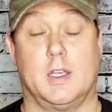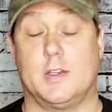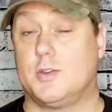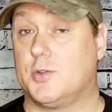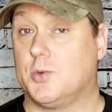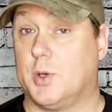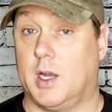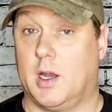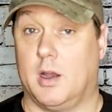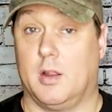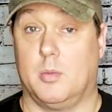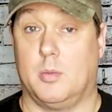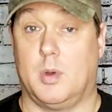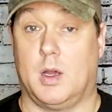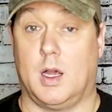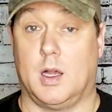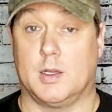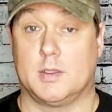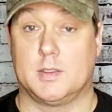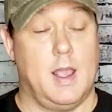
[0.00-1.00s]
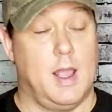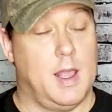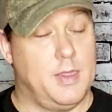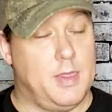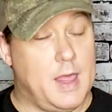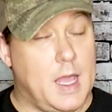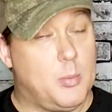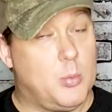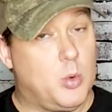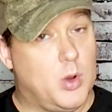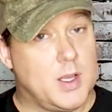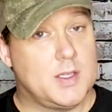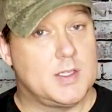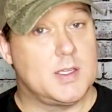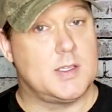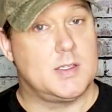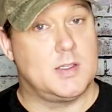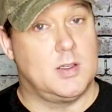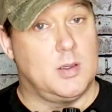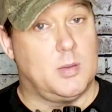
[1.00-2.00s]
straight out of the box. And that brings
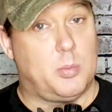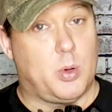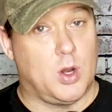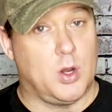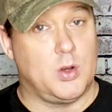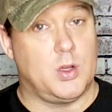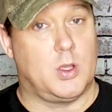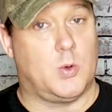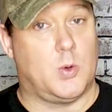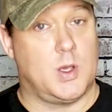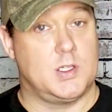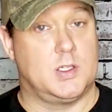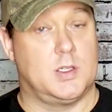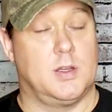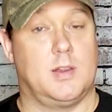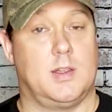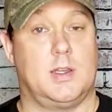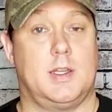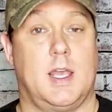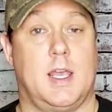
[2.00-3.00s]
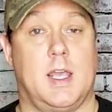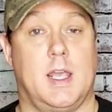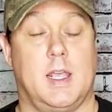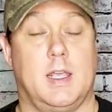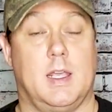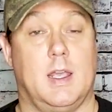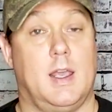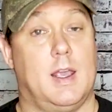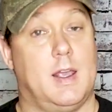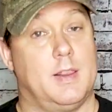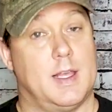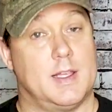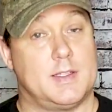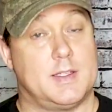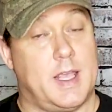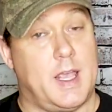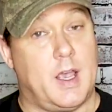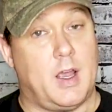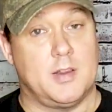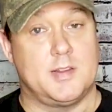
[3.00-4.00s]
us to the pertinent question of the day, and
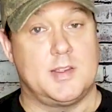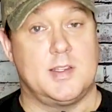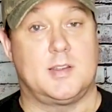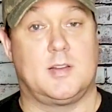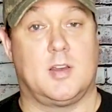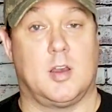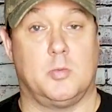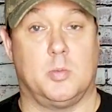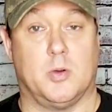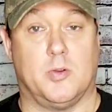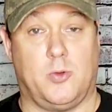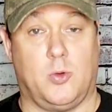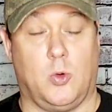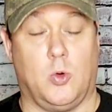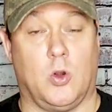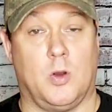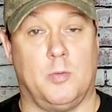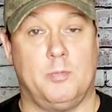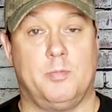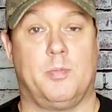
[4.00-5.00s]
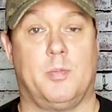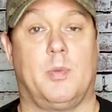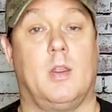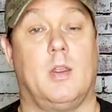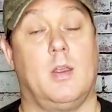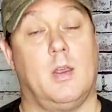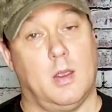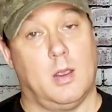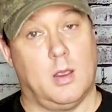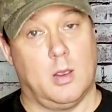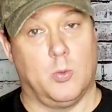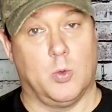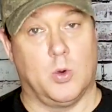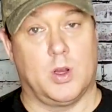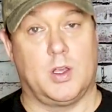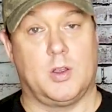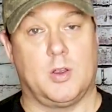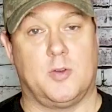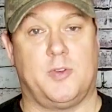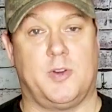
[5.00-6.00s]
that's, how does this gun perform? We're
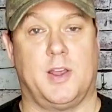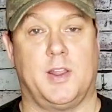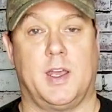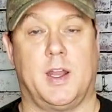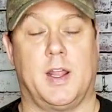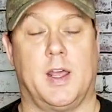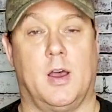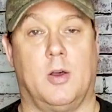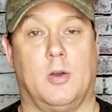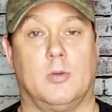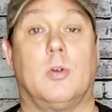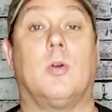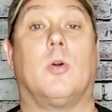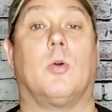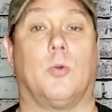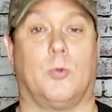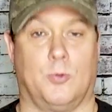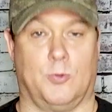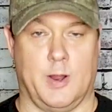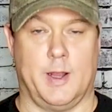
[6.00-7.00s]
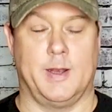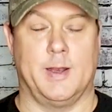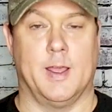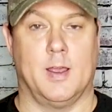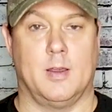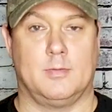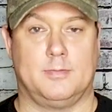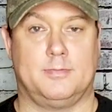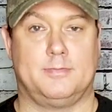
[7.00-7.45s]
gonna go find that out right now.